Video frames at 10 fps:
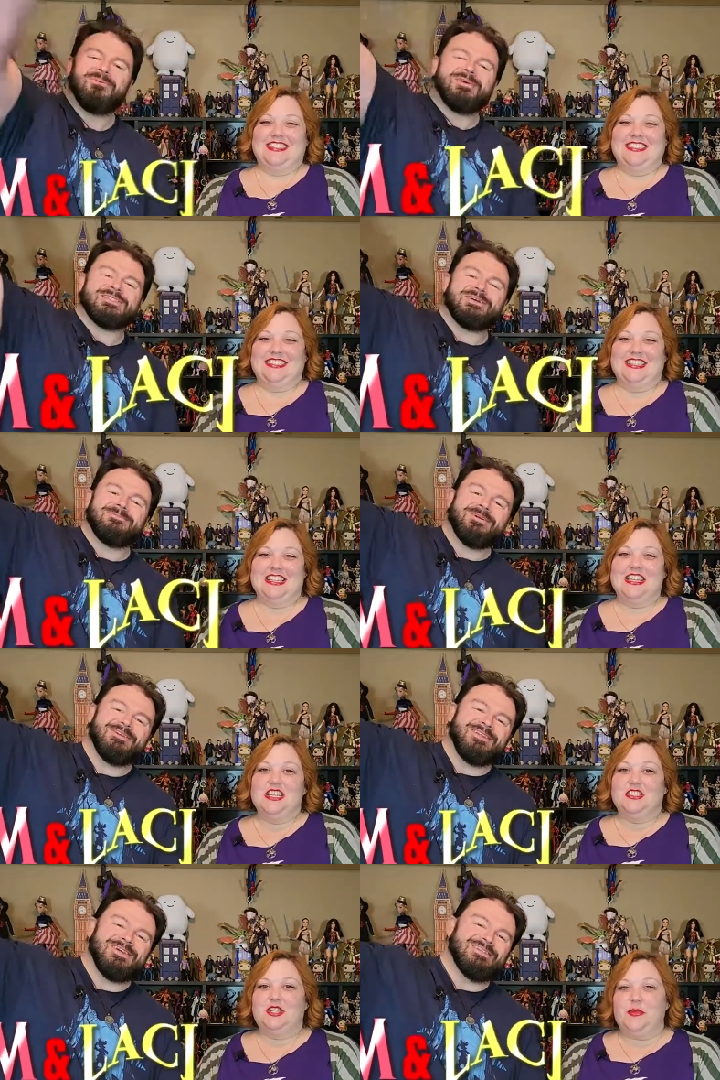Speaker 1: What's up,
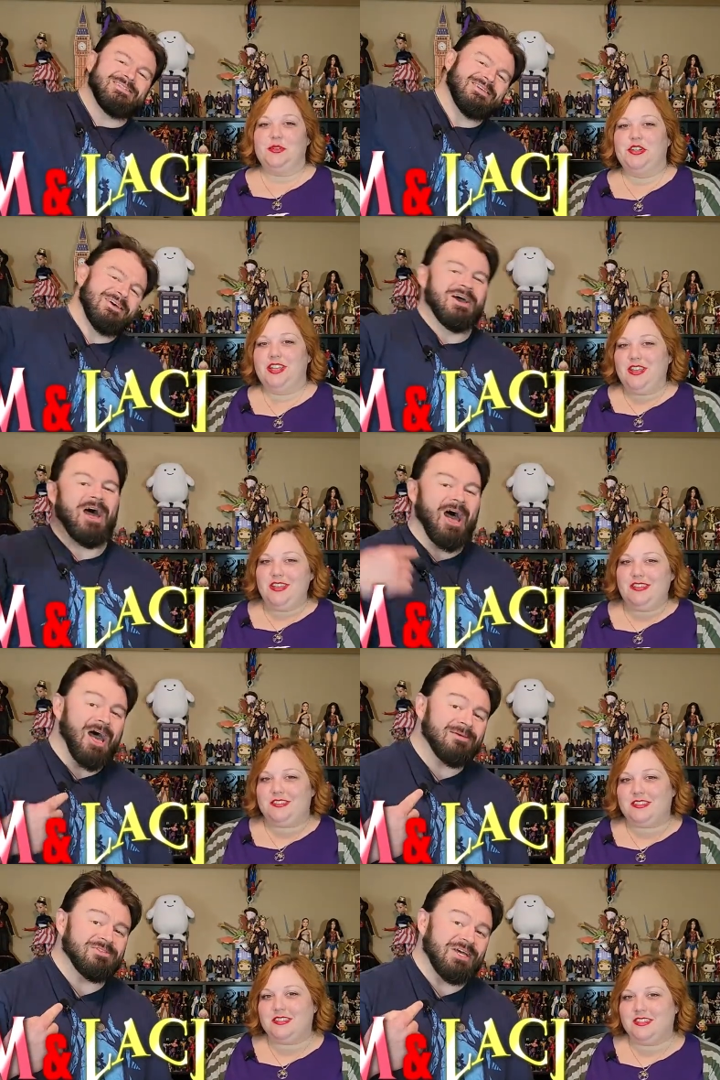nerdlings? What's up,
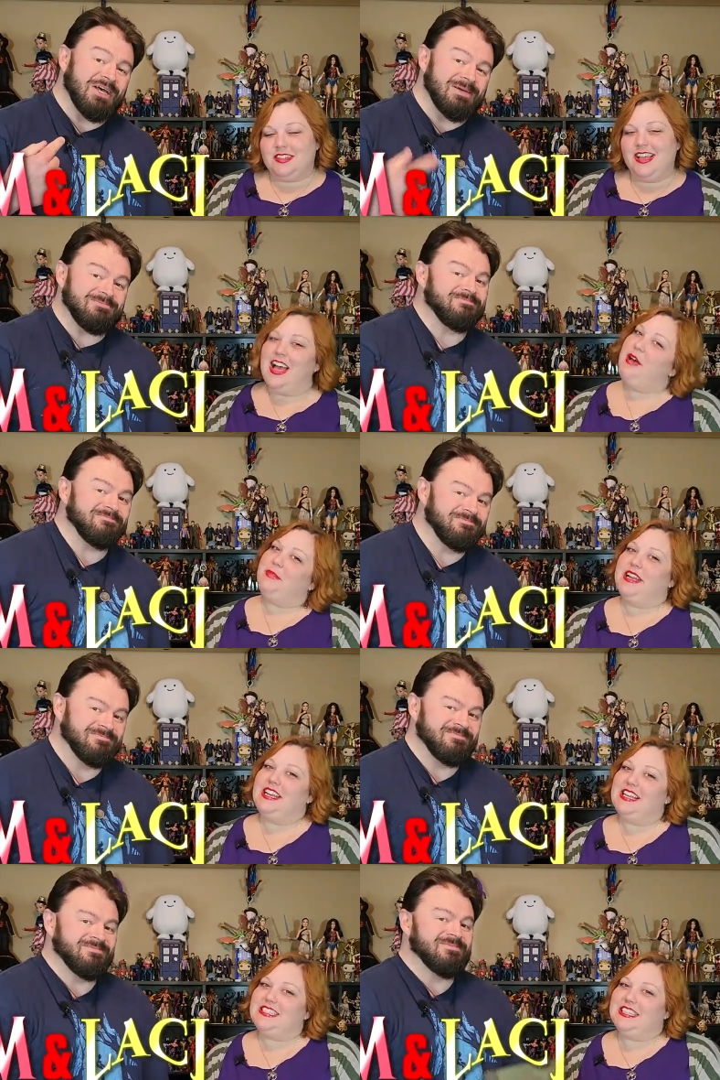nerdlings? I'm Tom. I'm
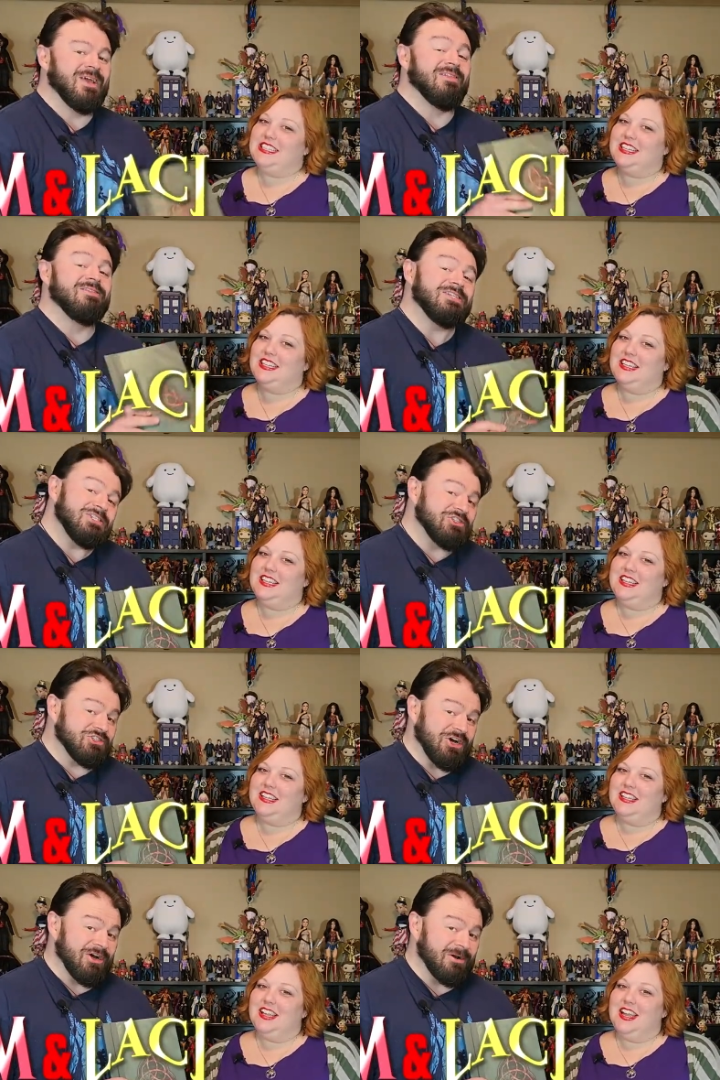Lady Lacey. This
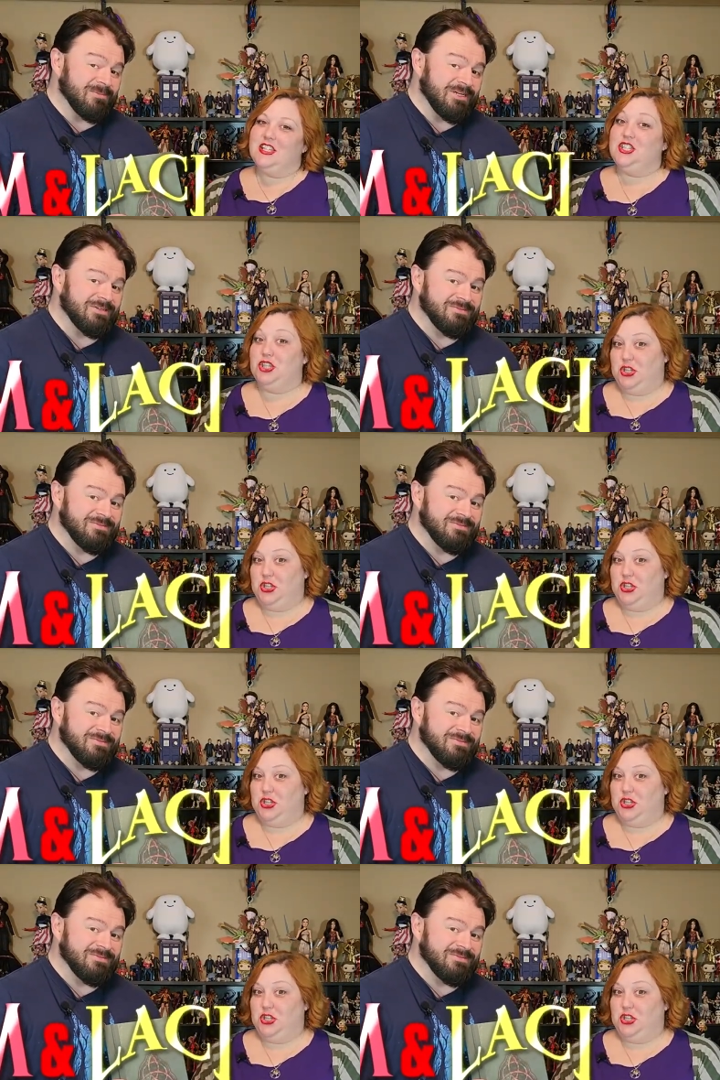is Charmed. Do